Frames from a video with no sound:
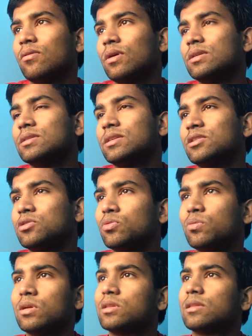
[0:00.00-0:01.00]
once in two
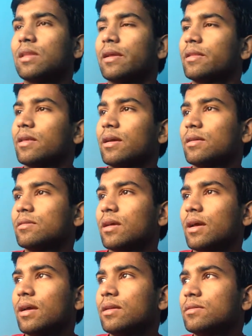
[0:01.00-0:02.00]
months like that,
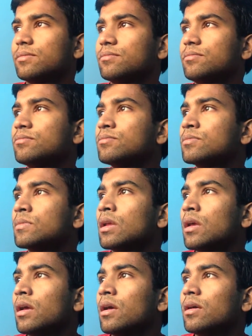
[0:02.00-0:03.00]

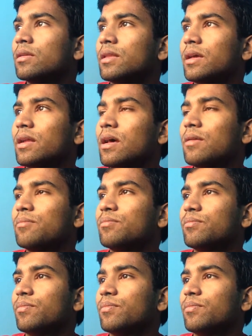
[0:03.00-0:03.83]
and there are